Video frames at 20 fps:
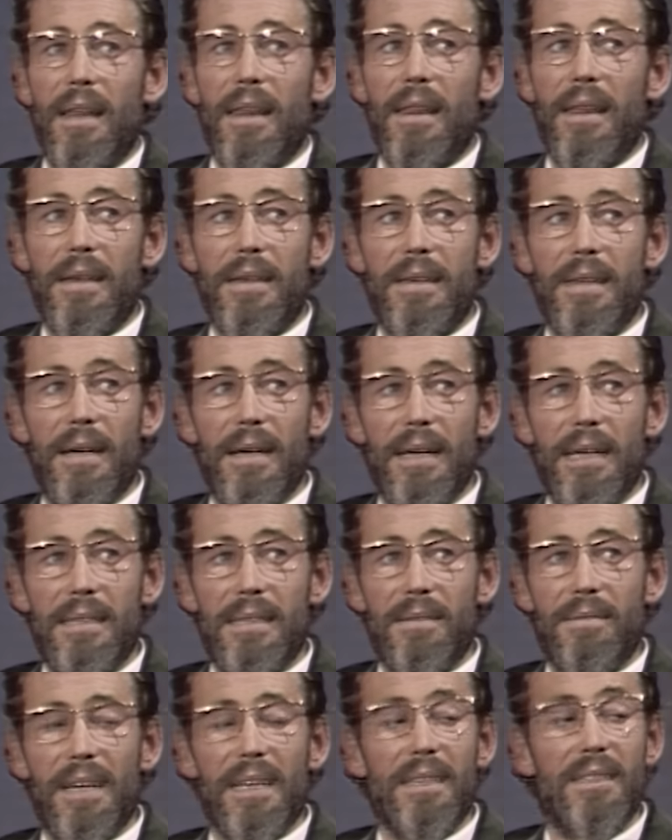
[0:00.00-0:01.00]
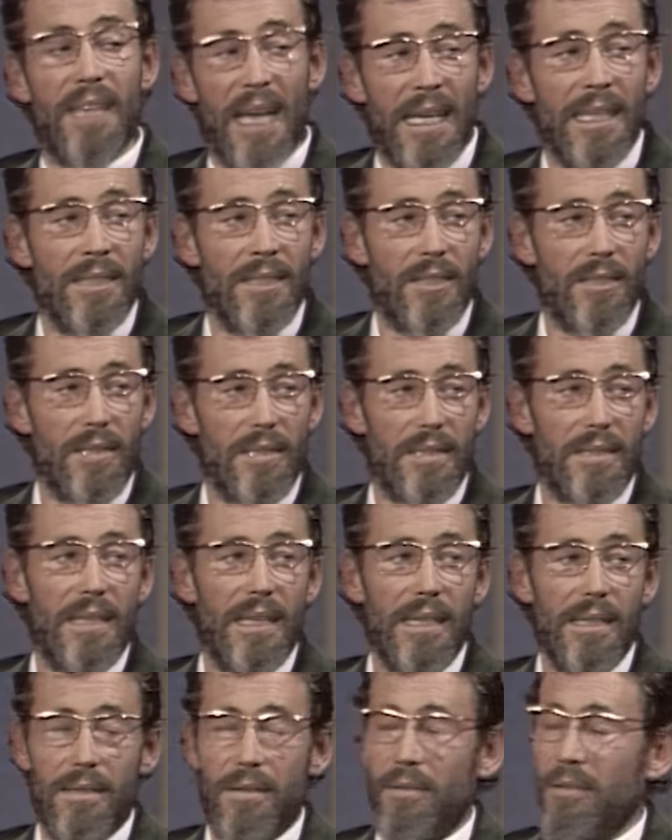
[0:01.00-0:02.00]
That it's a very dangerous
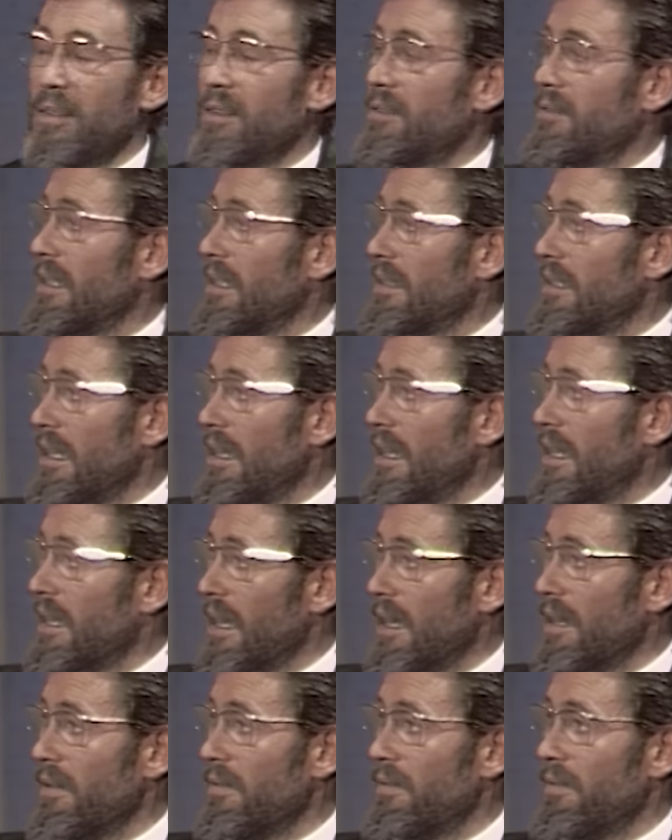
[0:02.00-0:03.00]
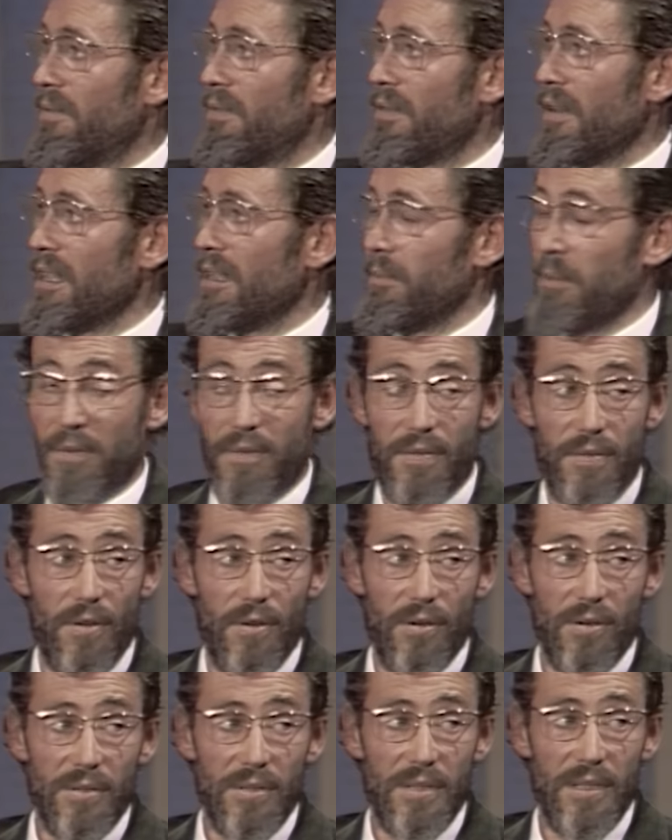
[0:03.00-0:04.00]
thing to restrict any kind of freedom of
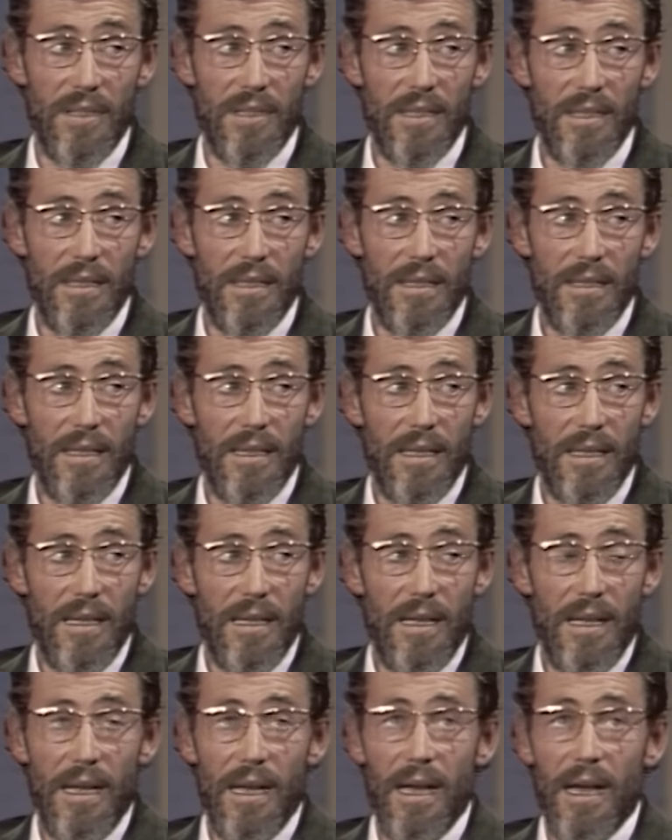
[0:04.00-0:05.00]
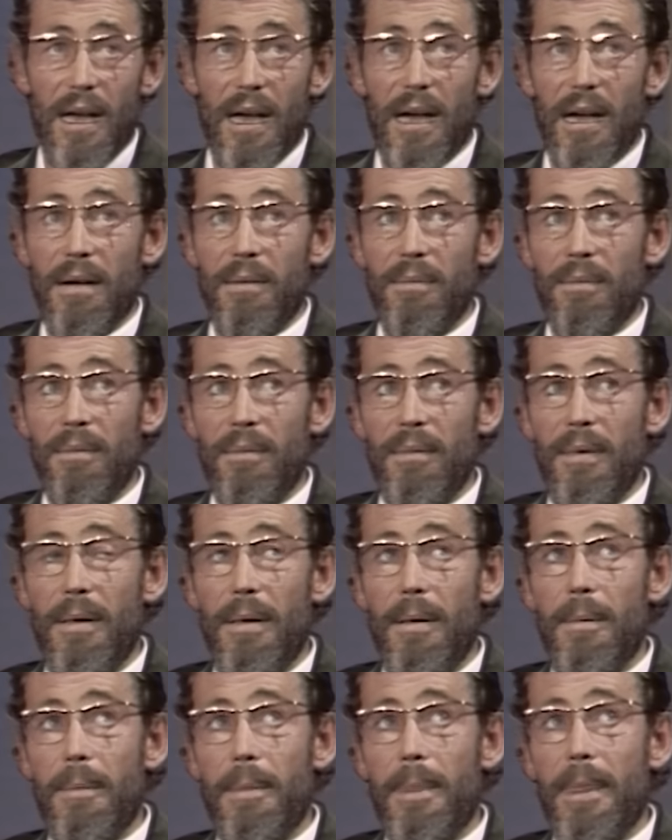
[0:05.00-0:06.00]
thought.
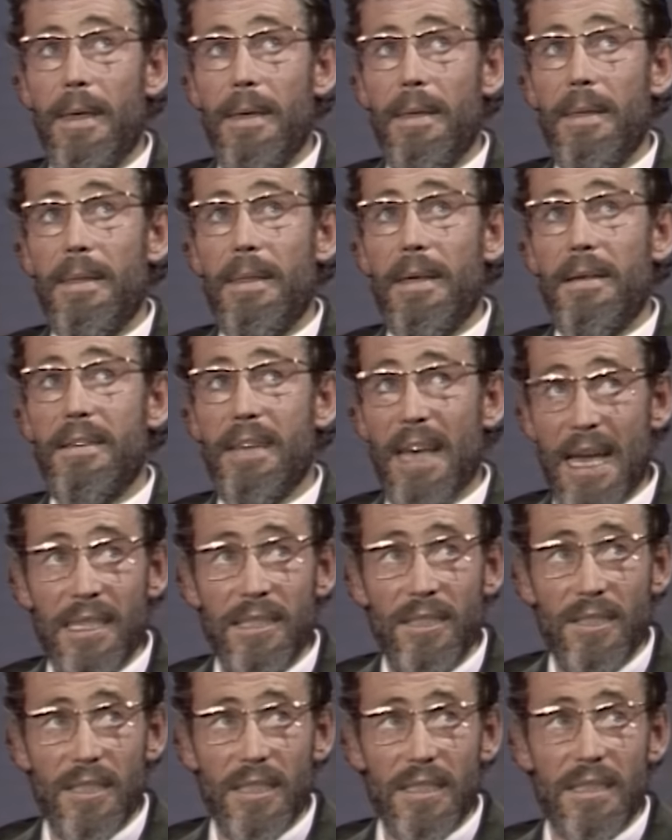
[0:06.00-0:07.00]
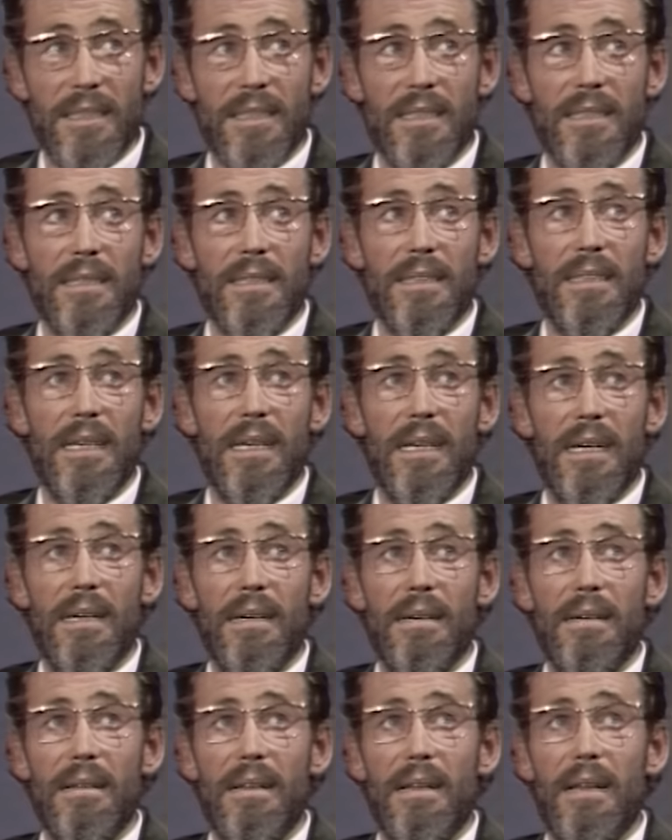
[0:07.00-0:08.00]
The dangers
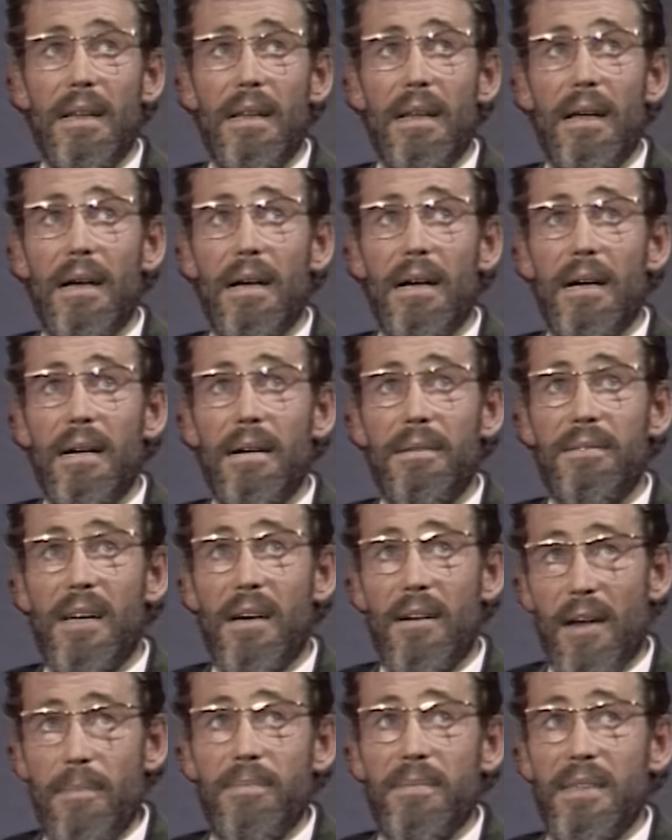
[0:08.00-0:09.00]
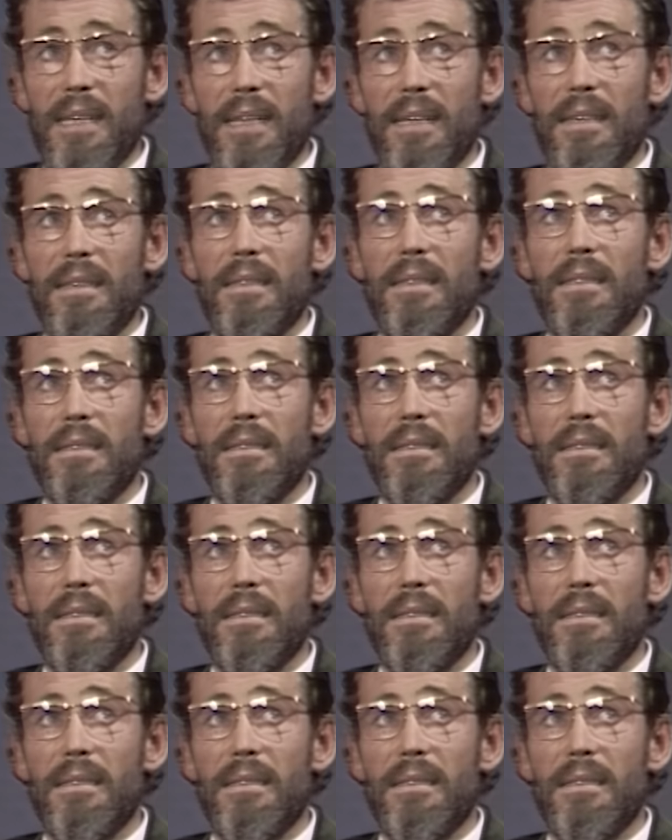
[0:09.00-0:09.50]
of corrupting,